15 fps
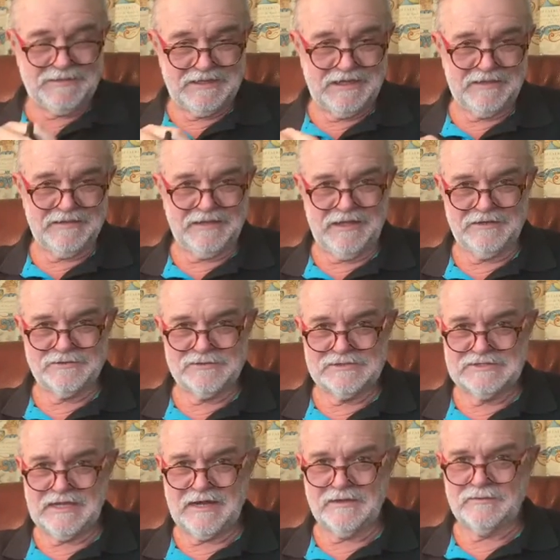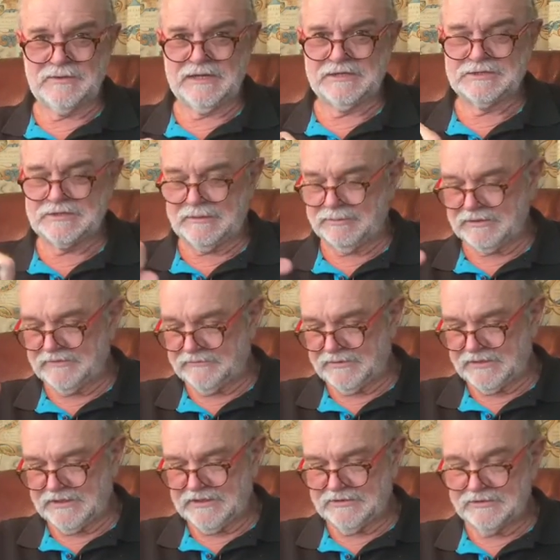get the entrance out of the way of trouble if we
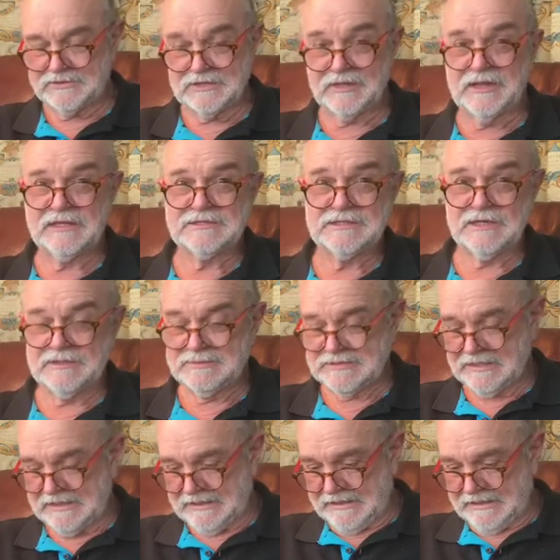need to. So thanks, James.